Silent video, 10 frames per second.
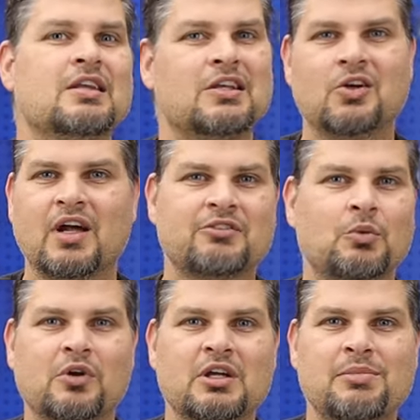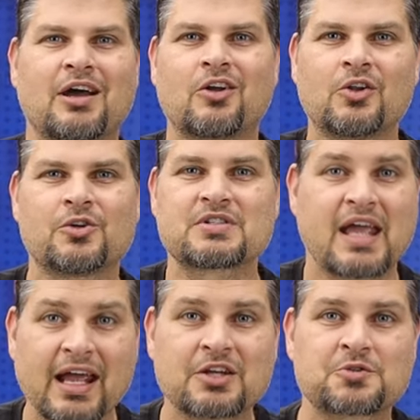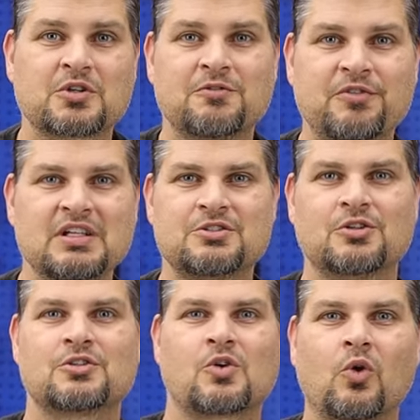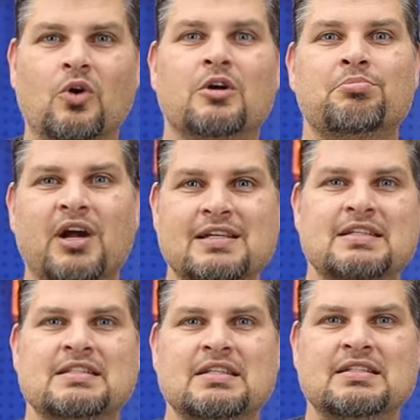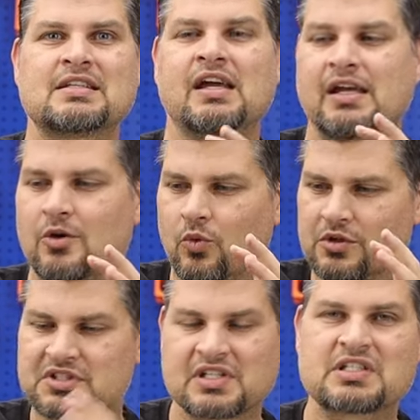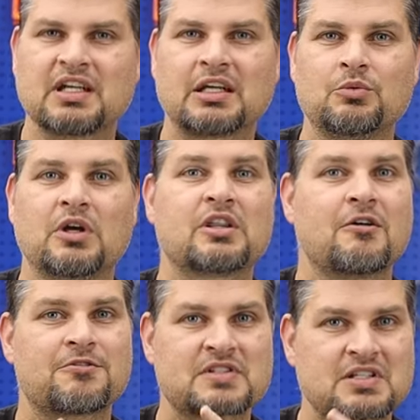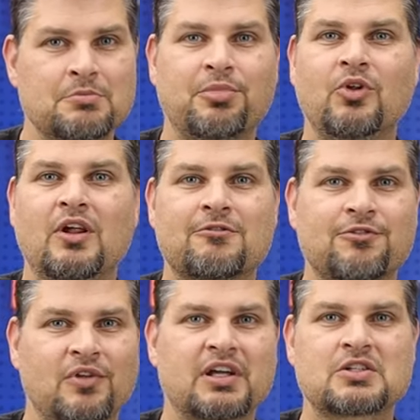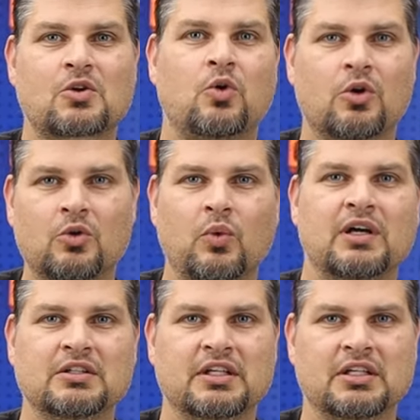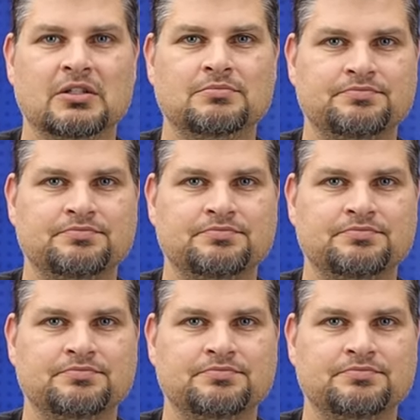You don't have to worry about all those extra features or processes. We're just sticking with simple flux core welding.